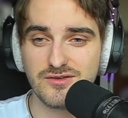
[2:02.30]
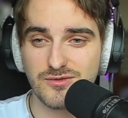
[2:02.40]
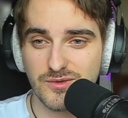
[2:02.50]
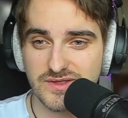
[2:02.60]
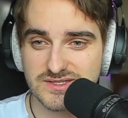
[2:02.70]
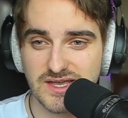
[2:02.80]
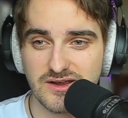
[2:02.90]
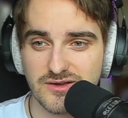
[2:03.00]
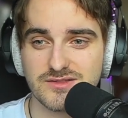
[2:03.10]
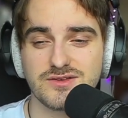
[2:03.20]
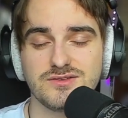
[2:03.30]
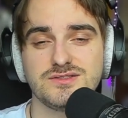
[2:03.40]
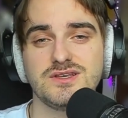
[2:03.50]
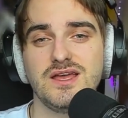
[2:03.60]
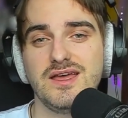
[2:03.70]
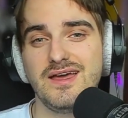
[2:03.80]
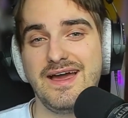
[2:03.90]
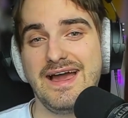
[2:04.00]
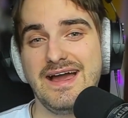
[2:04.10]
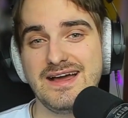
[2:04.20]
for these characters
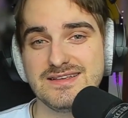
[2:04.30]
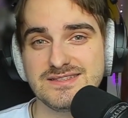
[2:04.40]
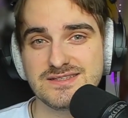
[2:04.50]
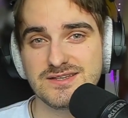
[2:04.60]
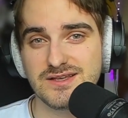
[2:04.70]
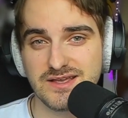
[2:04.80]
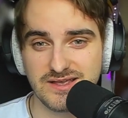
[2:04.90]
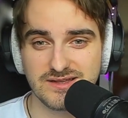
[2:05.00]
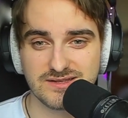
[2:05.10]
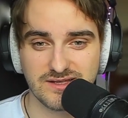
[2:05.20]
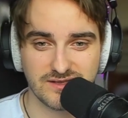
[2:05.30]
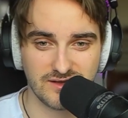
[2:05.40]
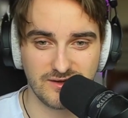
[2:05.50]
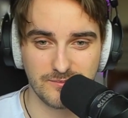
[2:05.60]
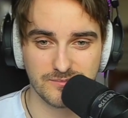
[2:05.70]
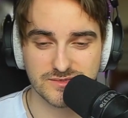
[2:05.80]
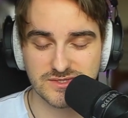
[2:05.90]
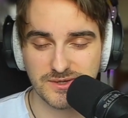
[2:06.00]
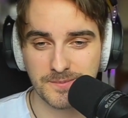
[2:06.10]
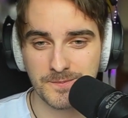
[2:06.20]
as it comes.
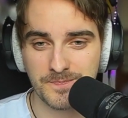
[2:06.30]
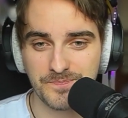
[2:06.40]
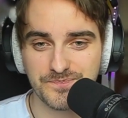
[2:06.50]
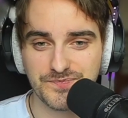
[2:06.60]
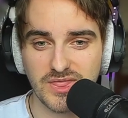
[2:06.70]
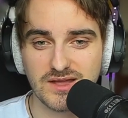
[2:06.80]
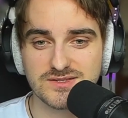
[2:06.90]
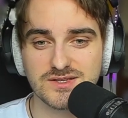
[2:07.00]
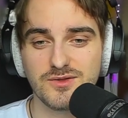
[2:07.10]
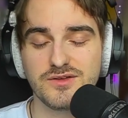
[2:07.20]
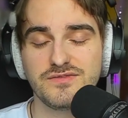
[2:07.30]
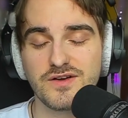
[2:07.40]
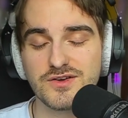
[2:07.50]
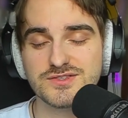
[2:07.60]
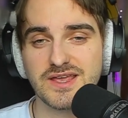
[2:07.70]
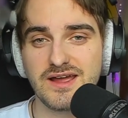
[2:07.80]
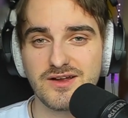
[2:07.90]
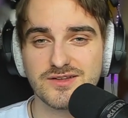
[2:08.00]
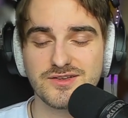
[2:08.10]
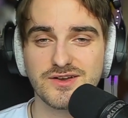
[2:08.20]
So the first
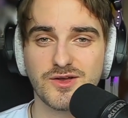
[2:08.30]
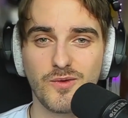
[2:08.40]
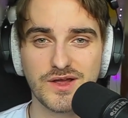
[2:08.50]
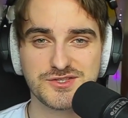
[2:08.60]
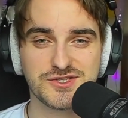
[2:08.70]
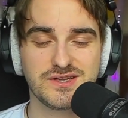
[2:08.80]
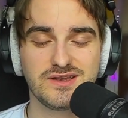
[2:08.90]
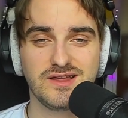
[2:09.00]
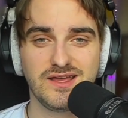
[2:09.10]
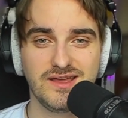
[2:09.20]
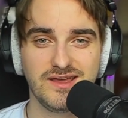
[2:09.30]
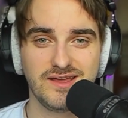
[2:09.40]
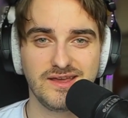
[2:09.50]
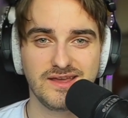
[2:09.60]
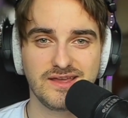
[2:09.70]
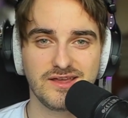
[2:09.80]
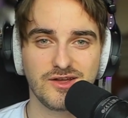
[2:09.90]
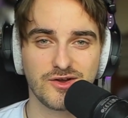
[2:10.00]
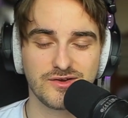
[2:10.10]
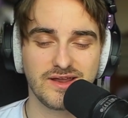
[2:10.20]
character in question,
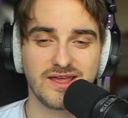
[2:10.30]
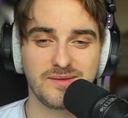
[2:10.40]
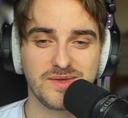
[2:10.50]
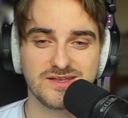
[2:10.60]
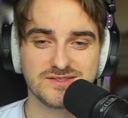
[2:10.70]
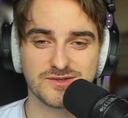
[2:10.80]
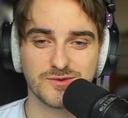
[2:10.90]
her name is